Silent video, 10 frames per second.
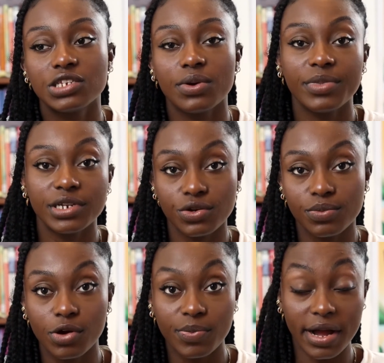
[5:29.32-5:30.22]
so when we do
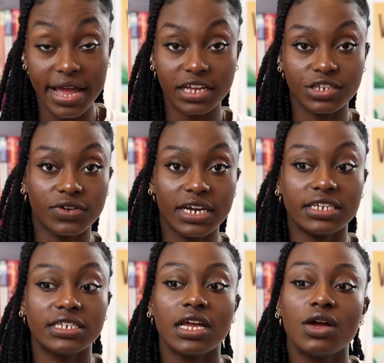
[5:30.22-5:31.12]
mobile
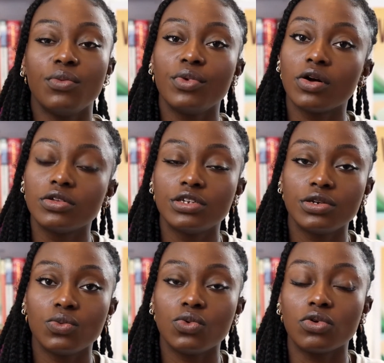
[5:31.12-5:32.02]
x-rays, we go into
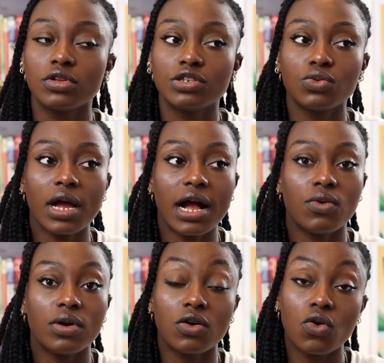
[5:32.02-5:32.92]
the wards,
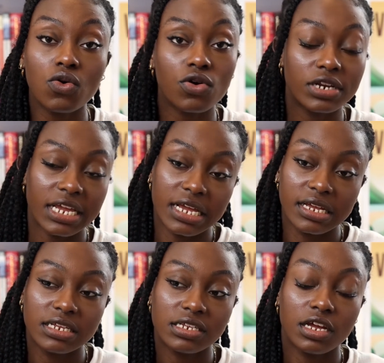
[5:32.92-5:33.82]
our cord
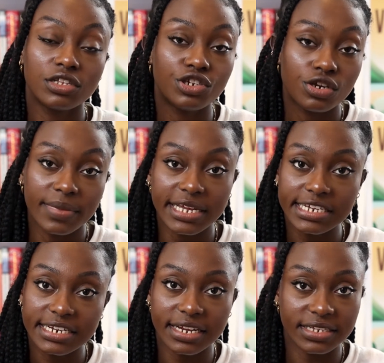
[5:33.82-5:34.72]
is a two
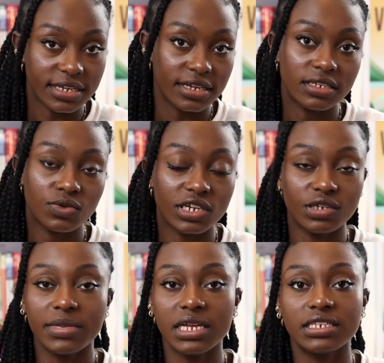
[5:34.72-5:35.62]
meter distance,
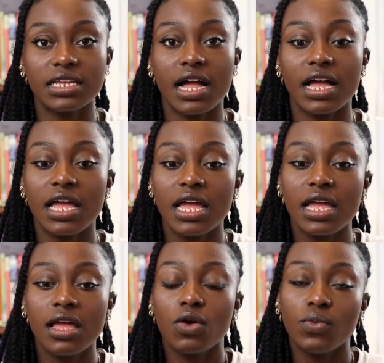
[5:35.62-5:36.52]
which means that
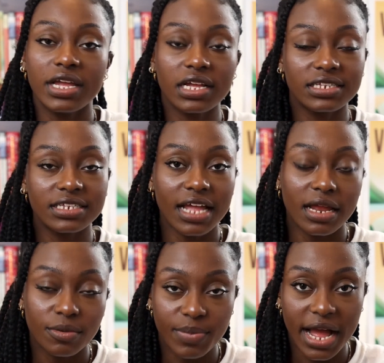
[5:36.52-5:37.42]
we can
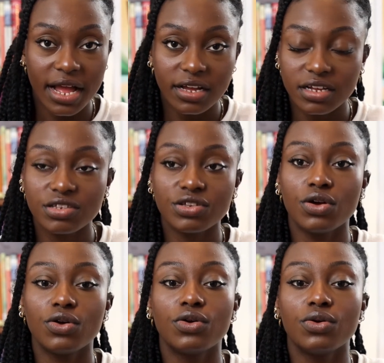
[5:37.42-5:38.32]
stand back.
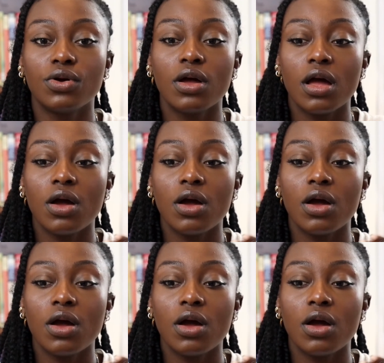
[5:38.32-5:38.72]
So